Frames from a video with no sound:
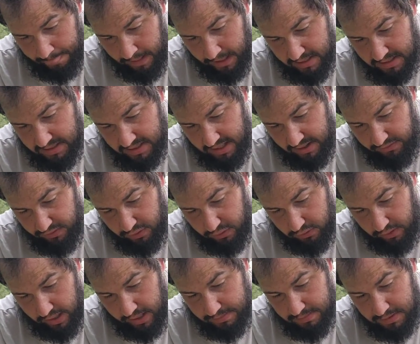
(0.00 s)
7
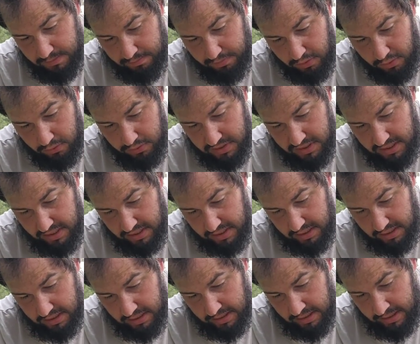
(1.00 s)
grams of
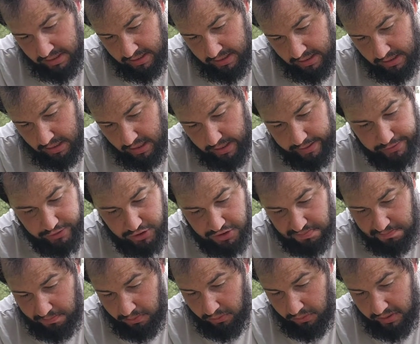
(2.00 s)
protein, and
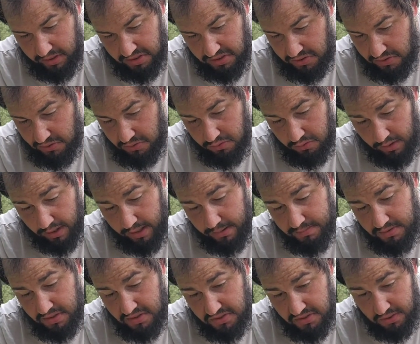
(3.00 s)
just 0.2
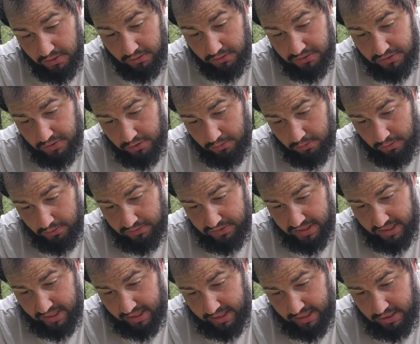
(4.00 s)
grams of salt, so it won't
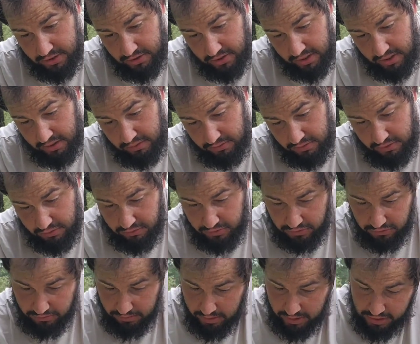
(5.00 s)
dehydrate you
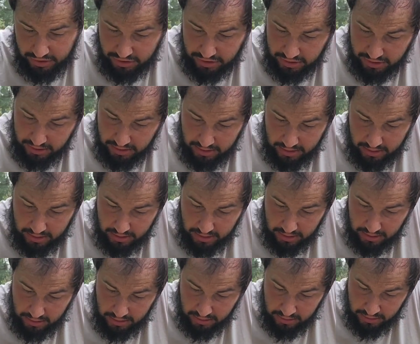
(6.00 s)
too much.
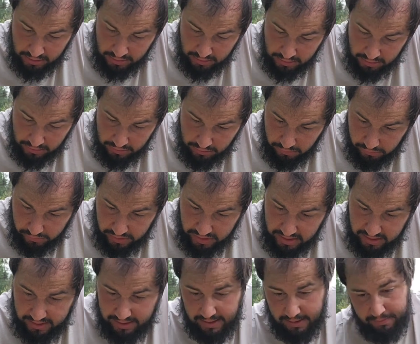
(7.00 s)
The only
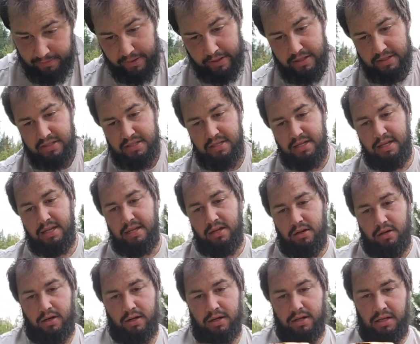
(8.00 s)
thing I'm not seeing
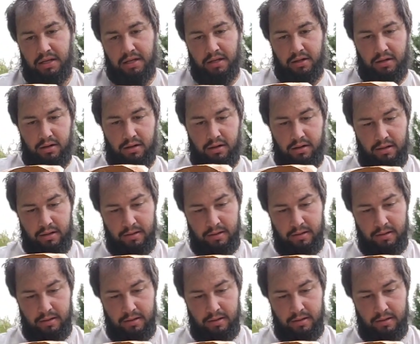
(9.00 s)
on here